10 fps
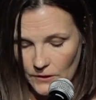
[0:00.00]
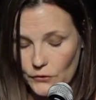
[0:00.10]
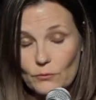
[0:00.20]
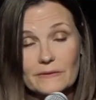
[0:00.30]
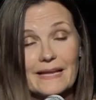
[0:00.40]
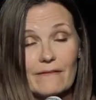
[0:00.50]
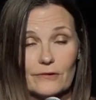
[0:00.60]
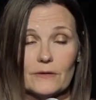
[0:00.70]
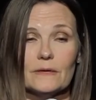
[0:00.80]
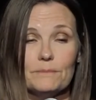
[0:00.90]
You'll
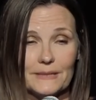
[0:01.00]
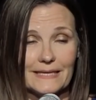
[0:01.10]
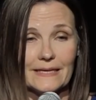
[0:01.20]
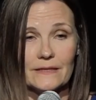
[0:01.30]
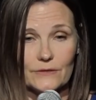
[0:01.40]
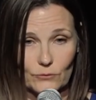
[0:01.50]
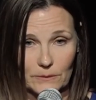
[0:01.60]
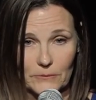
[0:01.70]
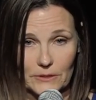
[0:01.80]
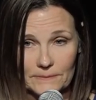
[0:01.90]
never be
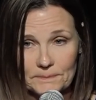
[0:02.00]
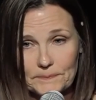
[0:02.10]
normal.